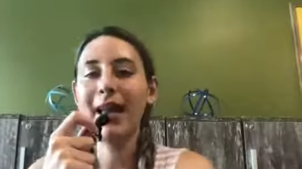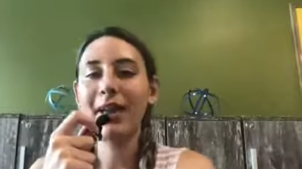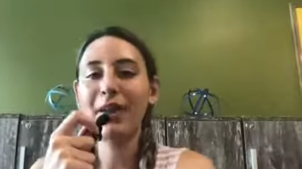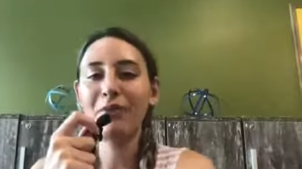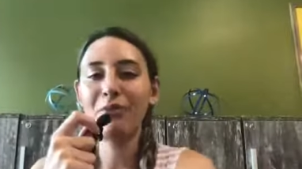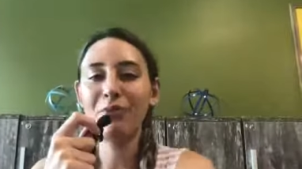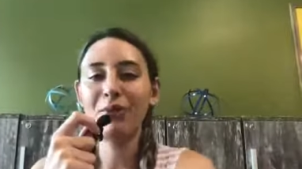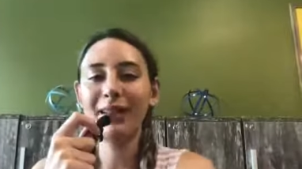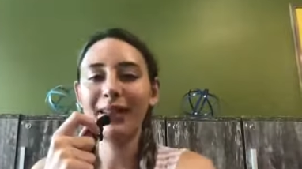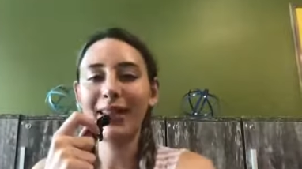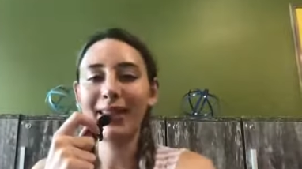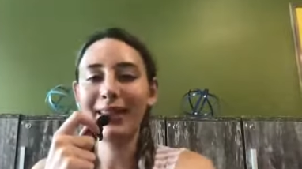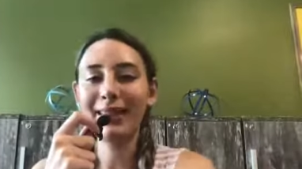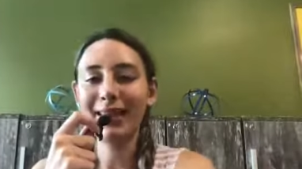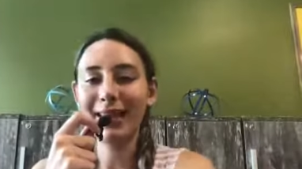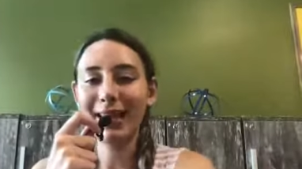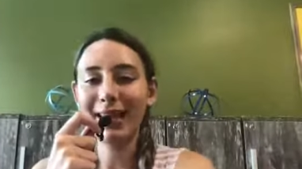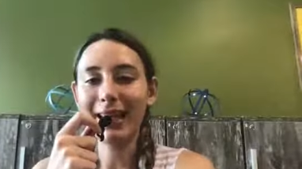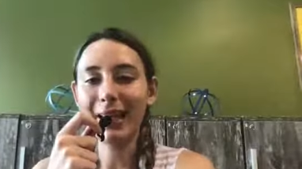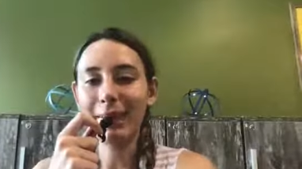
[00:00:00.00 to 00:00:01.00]
and really
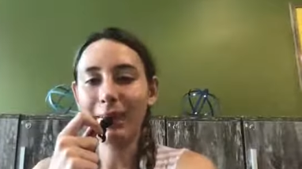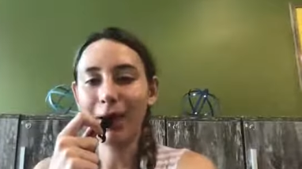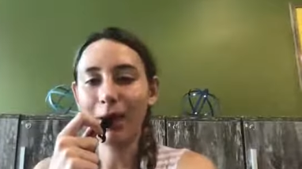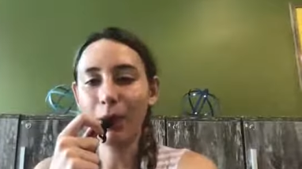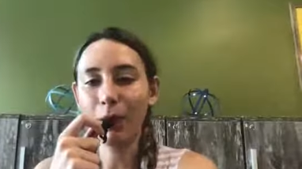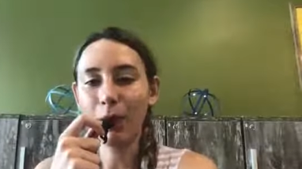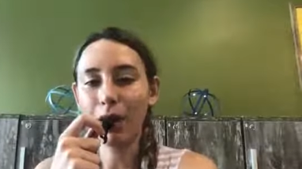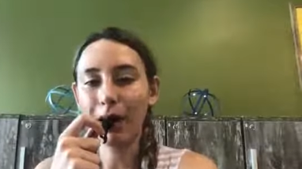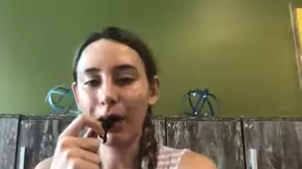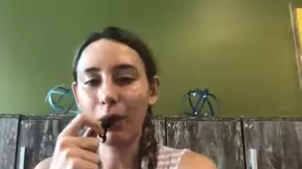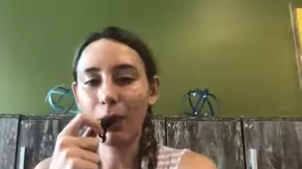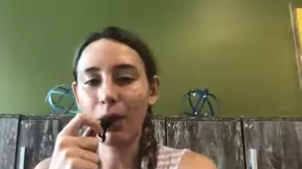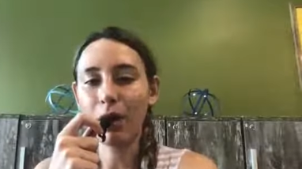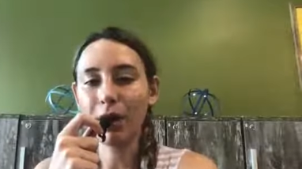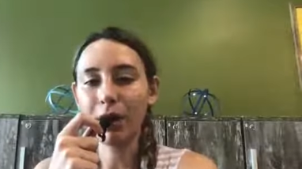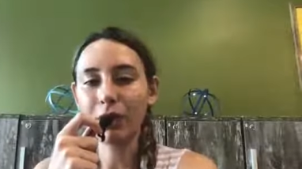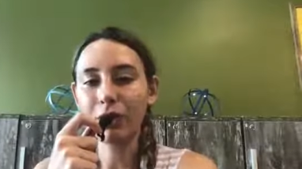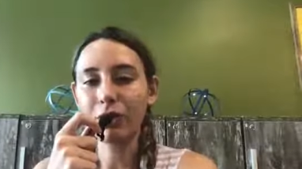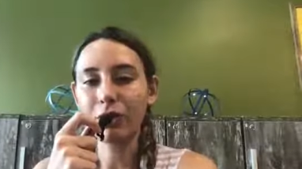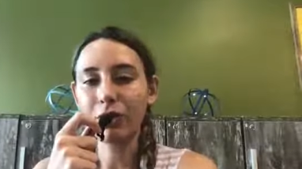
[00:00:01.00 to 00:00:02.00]
think about what I
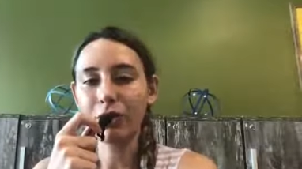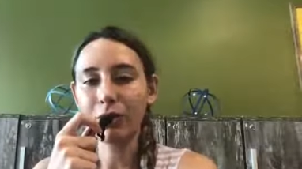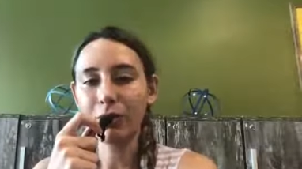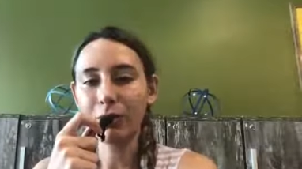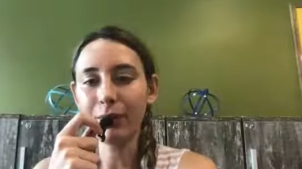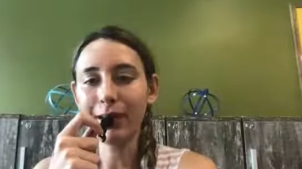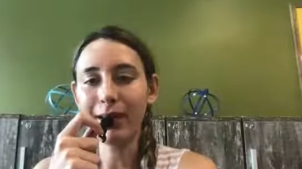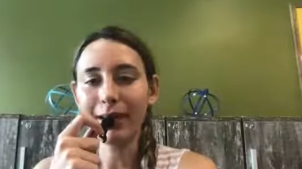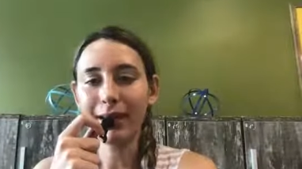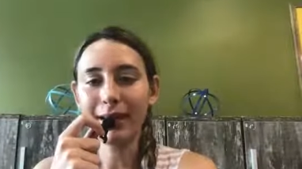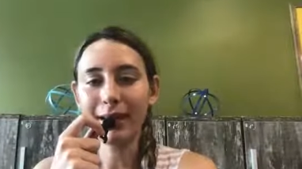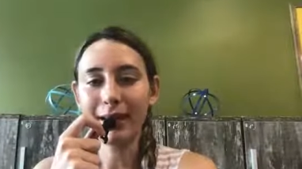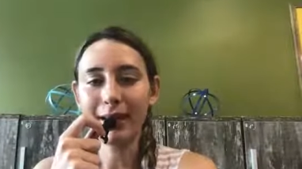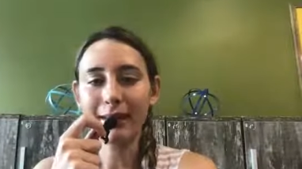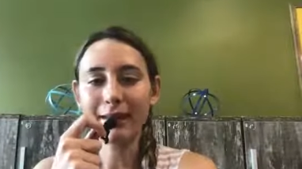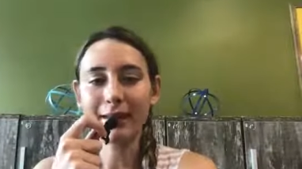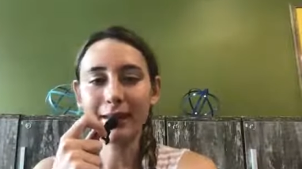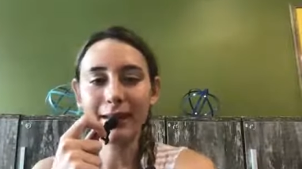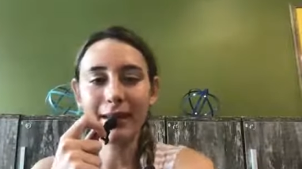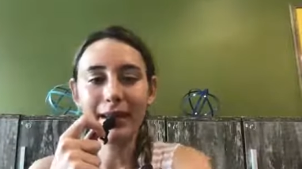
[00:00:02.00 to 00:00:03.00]
want to do and get
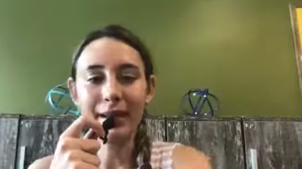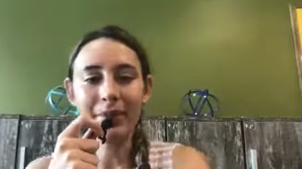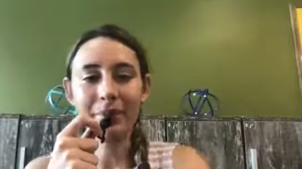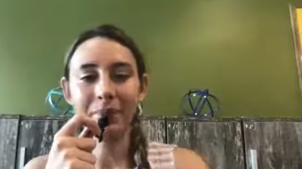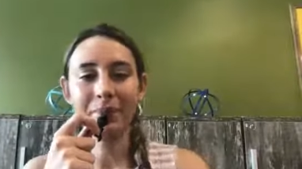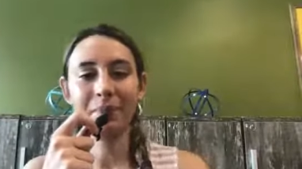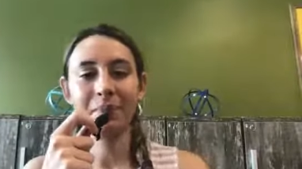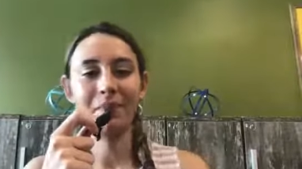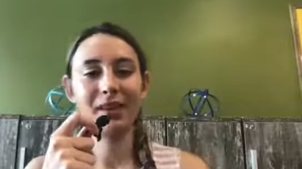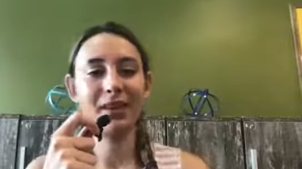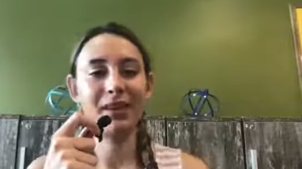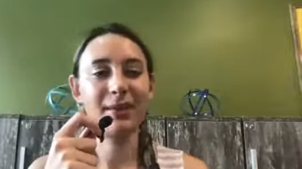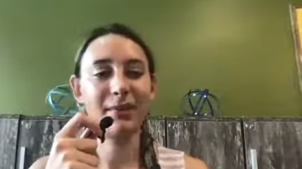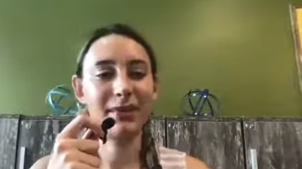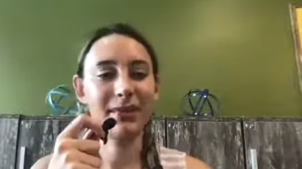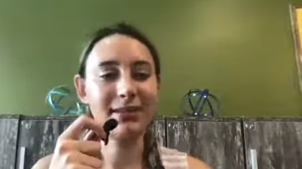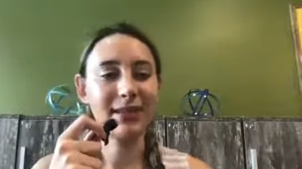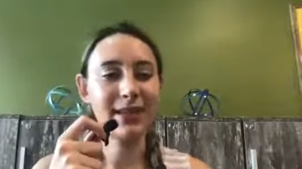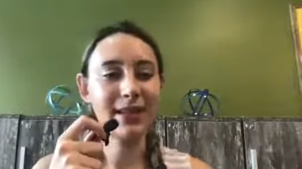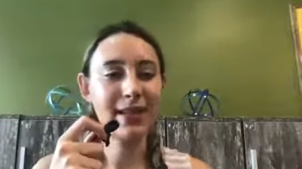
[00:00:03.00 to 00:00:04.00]
it done the
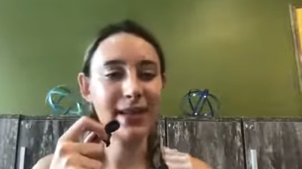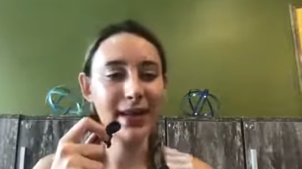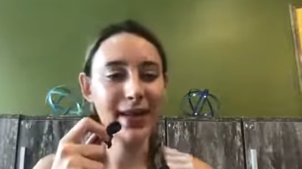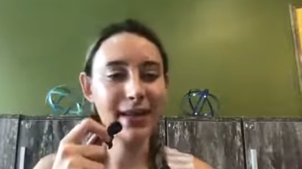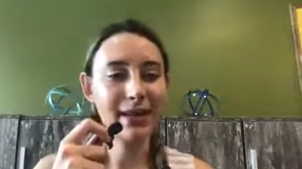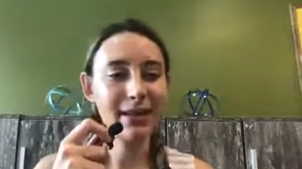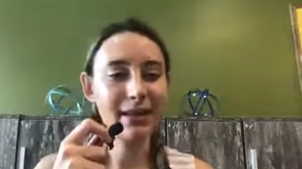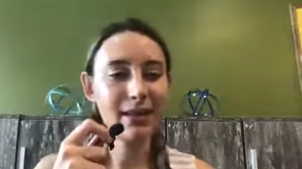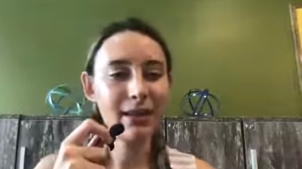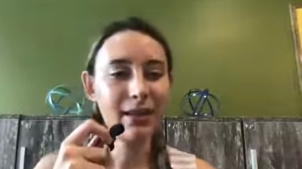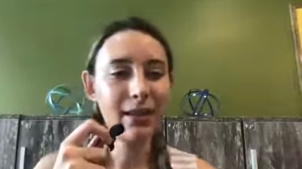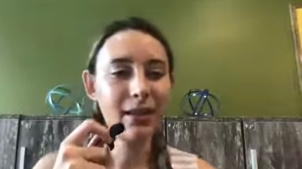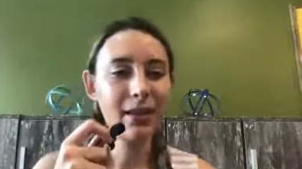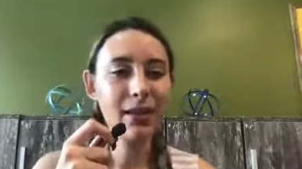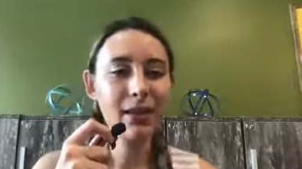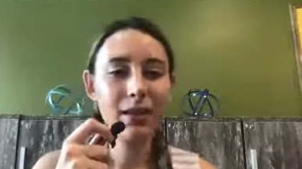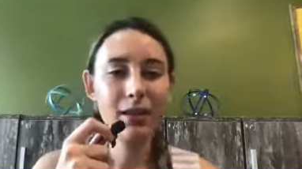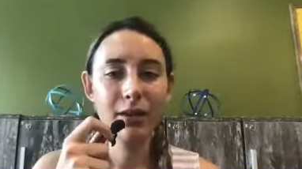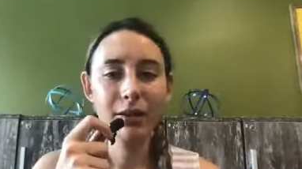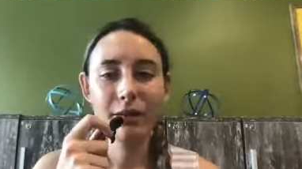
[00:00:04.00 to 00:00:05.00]
best I can.
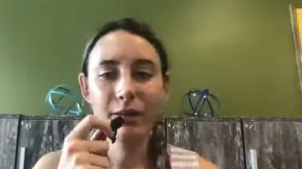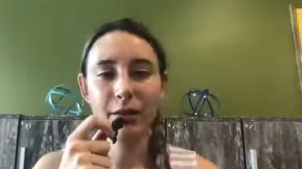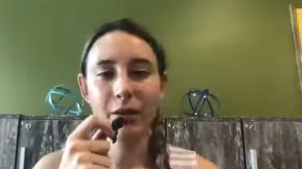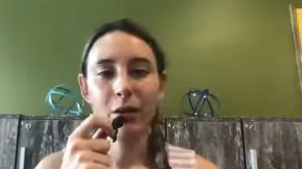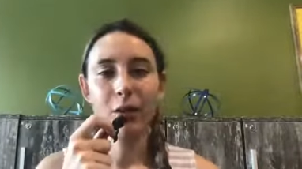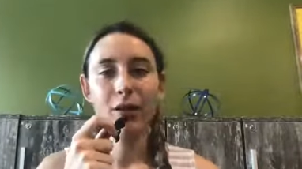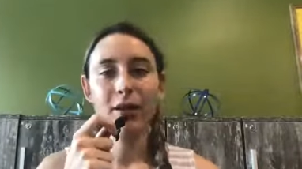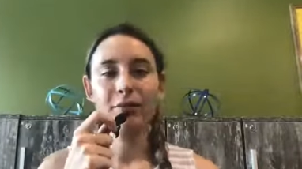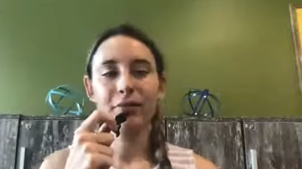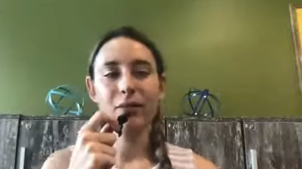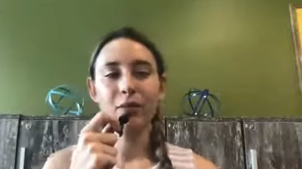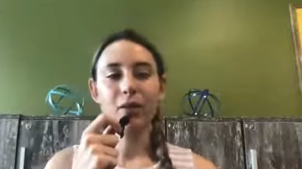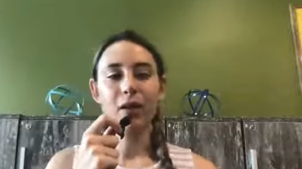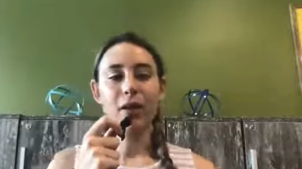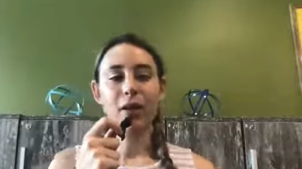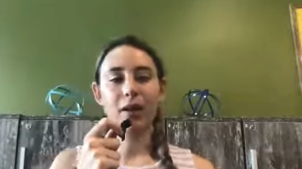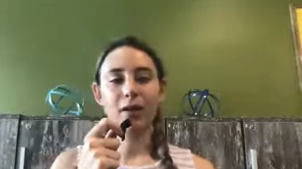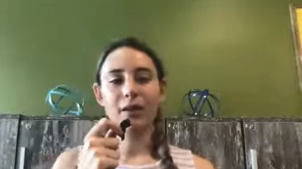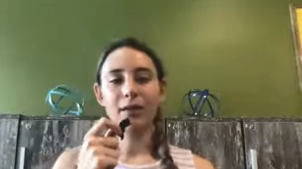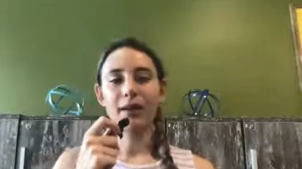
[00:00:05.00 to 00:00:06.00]
So if you
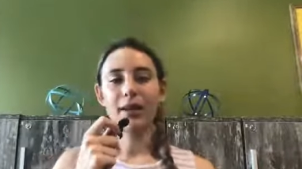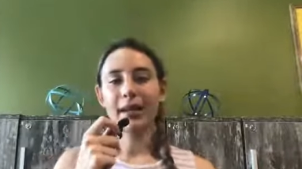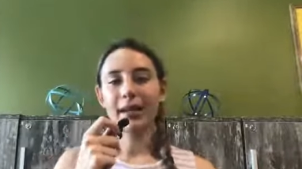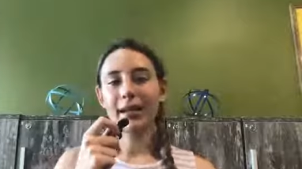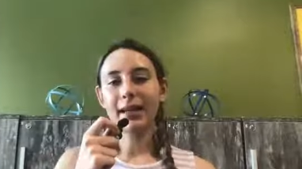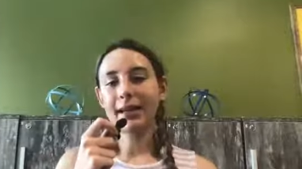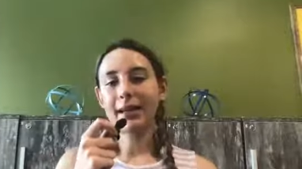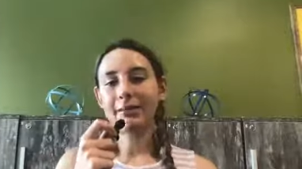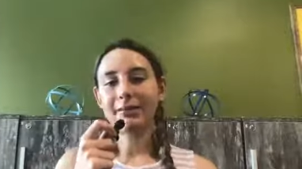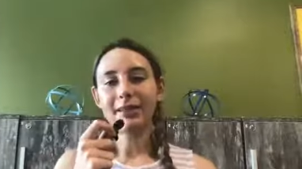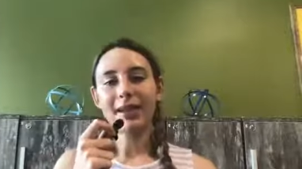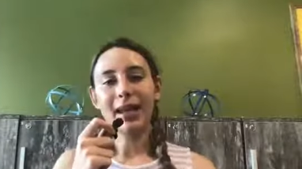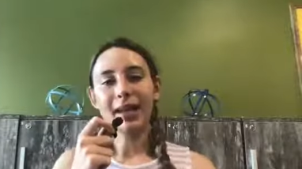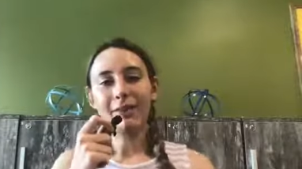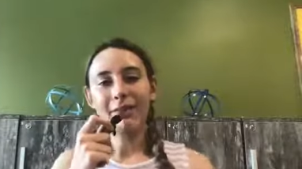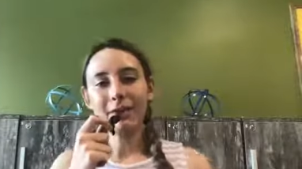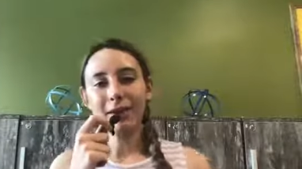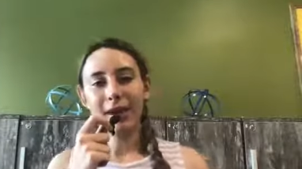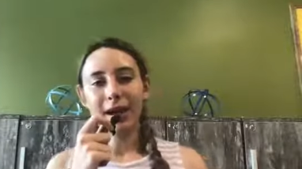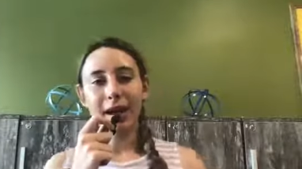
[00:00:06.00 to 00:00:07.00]
are lucky enough to
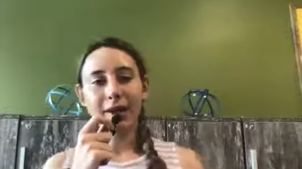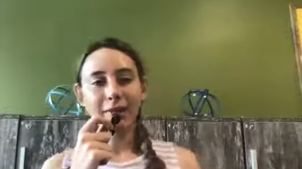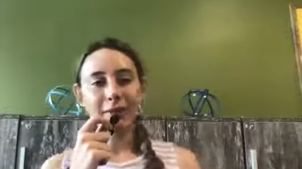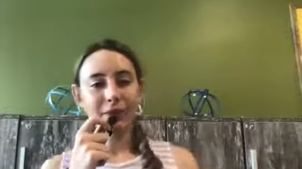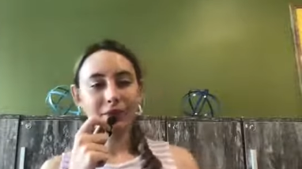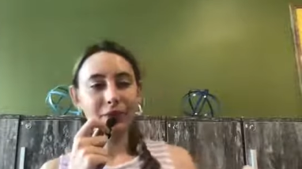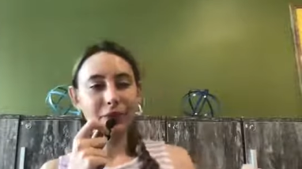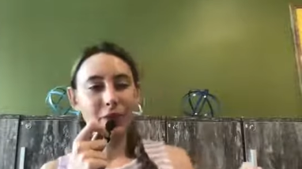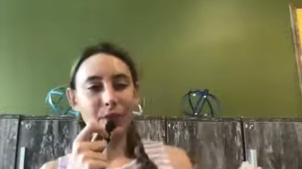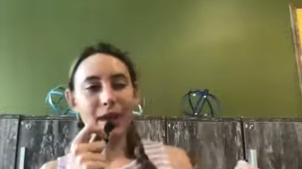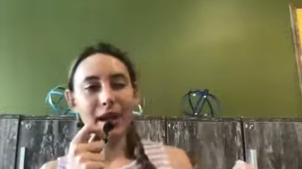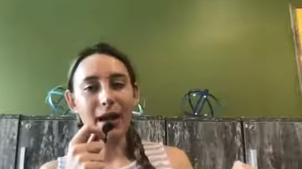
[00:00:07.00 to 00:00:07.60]
ever have a few